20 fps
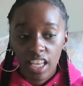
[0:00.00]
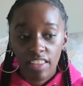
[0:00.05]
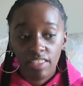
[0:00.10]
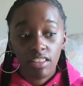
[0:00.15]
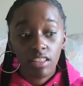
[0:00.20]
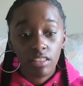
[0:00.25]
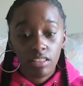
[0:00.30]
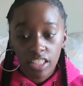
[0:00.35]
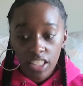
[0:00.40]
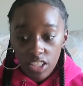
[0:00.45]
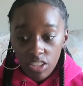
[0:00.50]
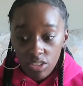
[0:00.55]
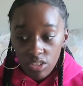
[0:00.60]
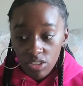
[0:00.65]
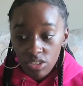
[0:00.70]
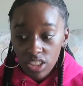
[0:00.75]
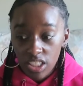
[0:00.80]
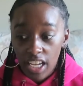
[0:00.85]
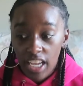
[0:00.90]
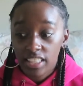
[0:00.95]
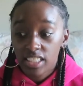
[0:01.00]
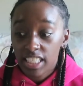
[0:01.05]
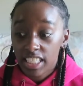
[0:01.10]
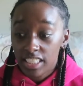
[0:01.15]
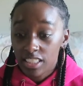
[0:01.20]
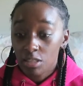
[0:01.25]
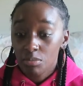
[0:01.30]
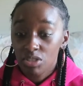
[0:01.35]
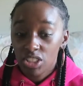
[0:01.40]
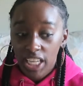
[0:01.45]
And the legal sites
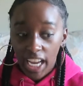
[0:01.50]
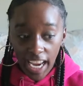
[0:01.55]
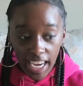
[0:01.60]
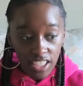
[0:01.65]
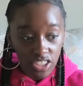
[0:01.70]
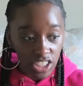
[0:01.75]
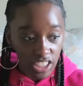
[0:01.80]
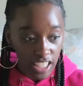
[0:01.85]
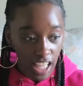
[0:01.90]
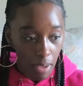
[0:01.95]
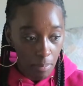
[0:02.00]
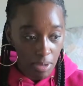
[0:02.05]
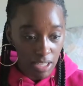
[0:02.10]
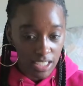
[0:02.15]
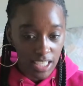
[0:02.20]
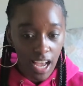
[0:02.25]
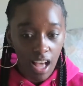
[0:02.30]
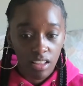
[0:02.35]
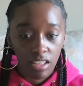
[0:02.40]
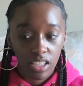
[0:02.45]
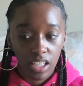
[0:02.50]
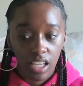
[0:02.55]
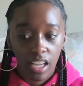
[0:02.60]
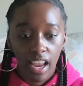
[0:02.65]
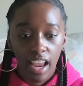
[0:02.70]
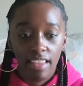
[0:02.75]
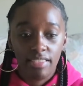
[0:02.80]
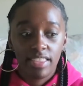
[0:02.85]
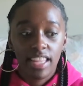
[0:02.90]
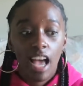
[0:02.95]
ended up changing that mentality
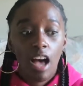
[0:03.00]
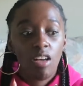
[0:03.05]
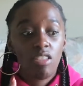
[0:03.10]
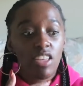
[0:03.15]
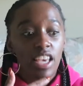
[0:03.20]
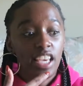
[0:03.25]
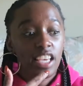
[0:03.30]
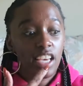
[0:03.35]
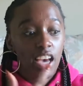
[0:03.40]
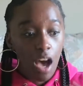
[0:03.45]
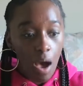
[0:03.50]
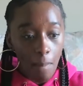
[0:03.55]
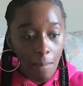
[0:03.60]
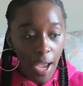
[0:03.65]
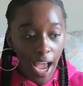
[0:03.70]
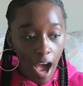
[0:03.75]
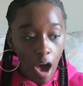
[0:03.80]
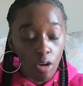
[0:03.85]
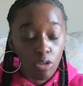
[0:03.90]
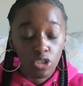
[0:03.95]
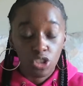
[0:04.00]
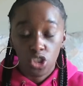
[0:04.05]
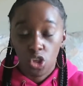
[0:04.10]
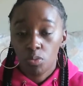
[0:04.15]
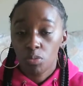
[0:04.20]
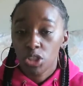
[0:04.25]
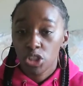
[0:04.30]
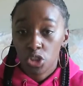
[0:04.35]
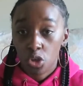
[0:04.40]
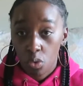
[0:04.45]
and now they come out so
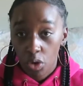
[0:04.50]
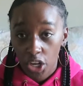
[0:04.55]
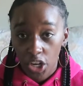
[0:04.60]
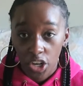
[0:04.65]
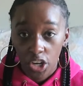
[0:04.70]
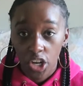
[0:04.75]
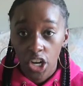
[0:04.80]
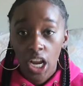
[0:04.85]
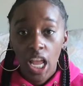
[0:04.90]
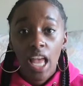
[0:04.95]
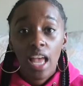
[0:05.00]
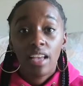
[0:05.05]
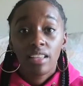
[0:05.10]
much quicker.